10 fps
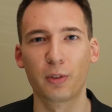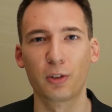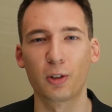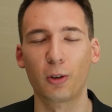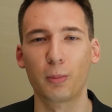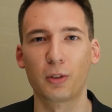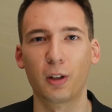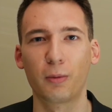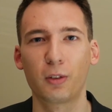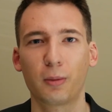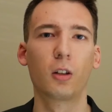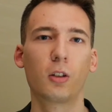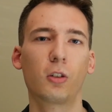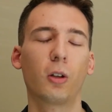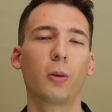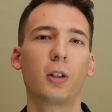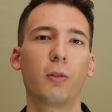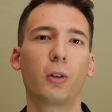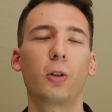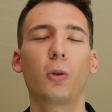show themselves. So
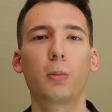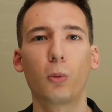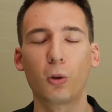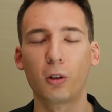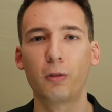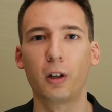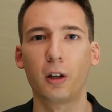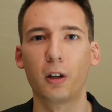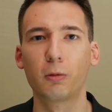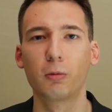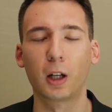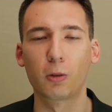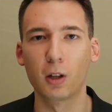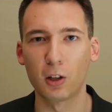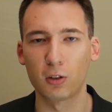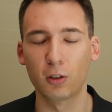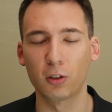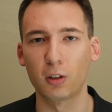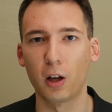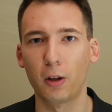if you're doing more of a recreational
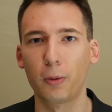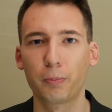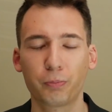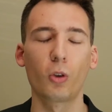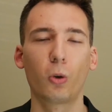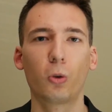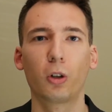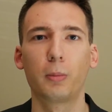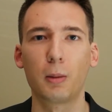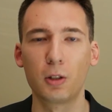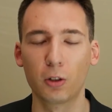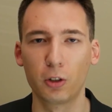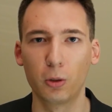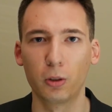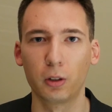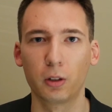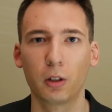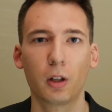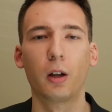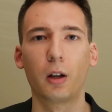style, or maybe you're
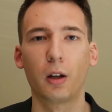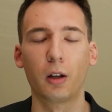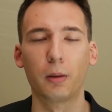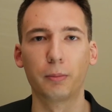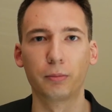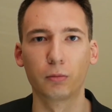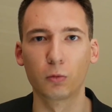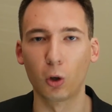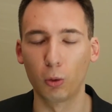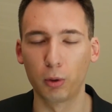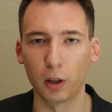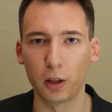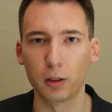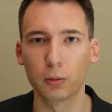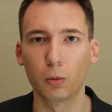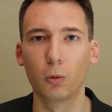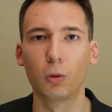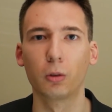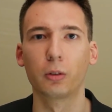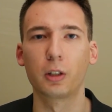doing role play
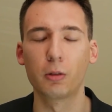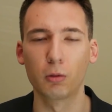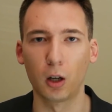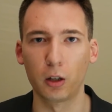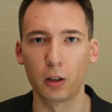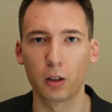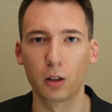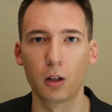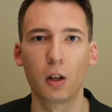or erotic,